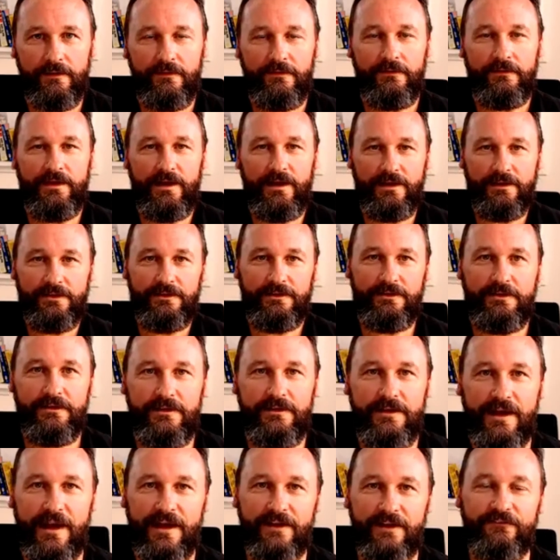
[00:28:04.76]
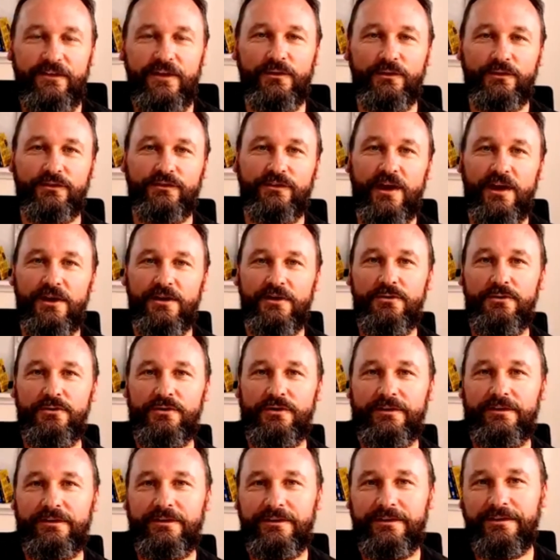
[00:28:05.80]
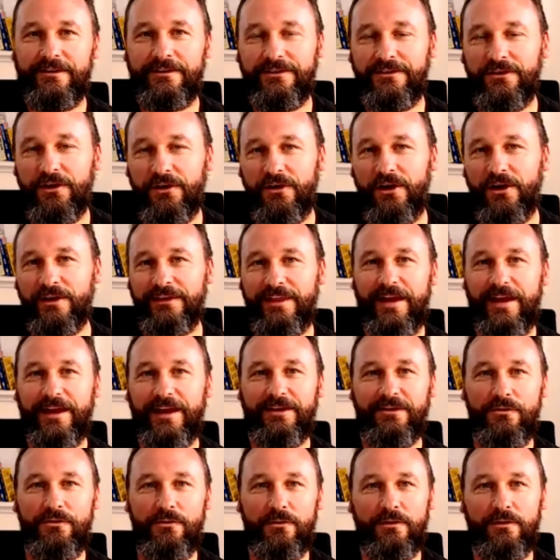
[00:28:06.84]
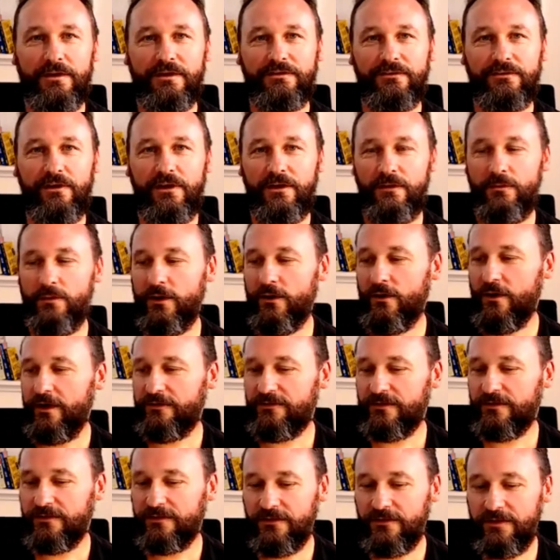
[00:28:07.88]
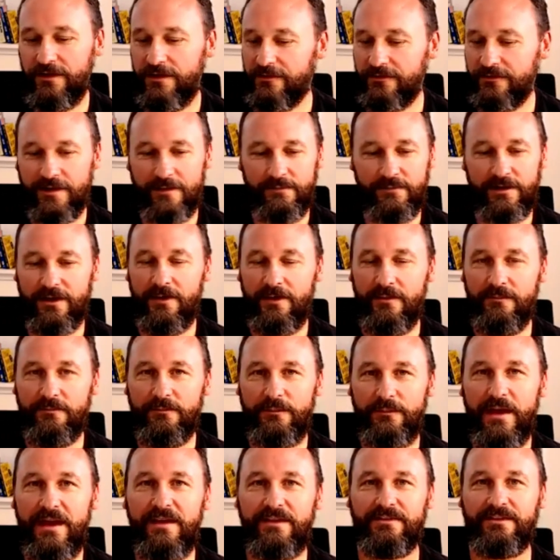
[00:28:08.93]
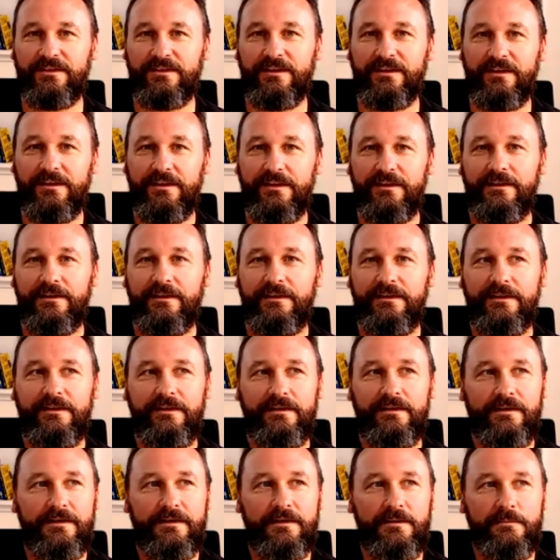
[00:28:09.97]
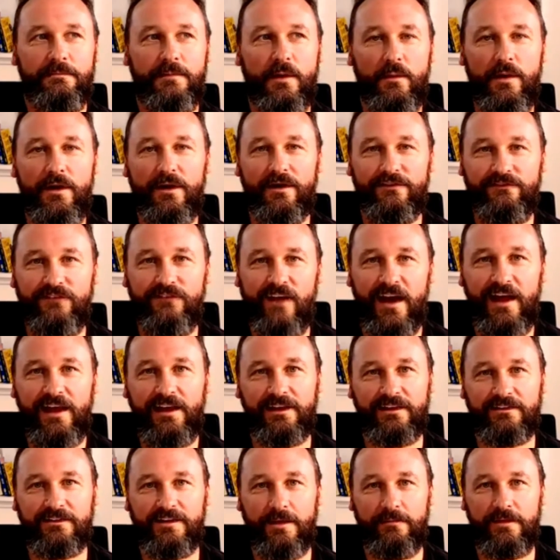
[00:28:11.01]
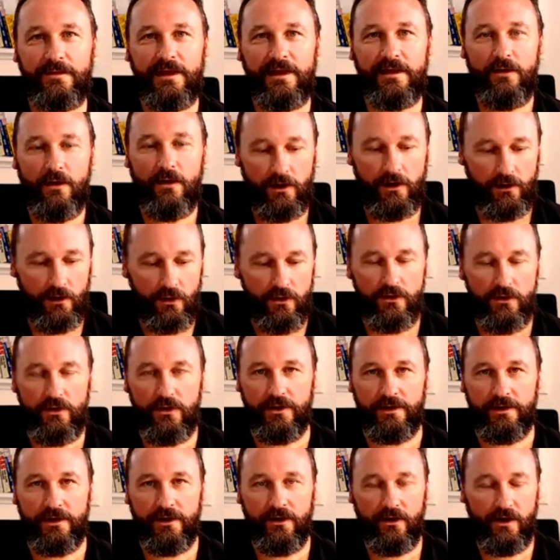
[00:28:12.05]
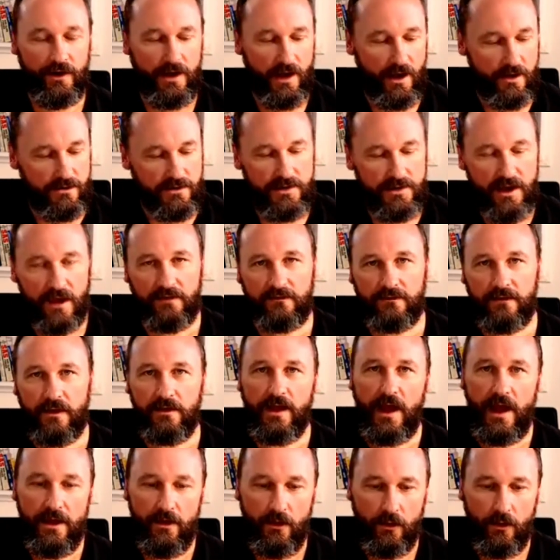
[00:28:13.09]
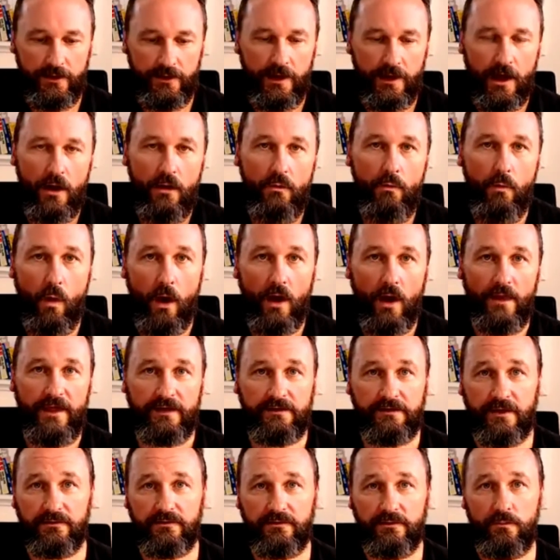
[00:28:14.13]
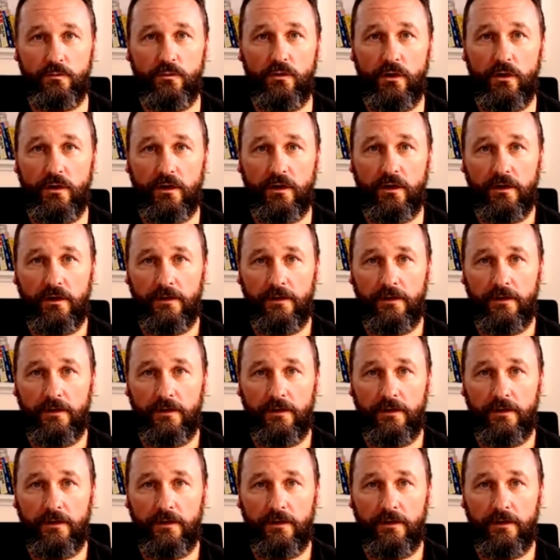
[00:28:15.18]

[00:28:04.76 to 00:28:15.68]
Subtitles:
that you're going to feel so good. It's not like that at all. It's like when I succeed at something, I'm pissed. But when I fail at something, I learn and I go, yes, okay, I know why that doesn't work.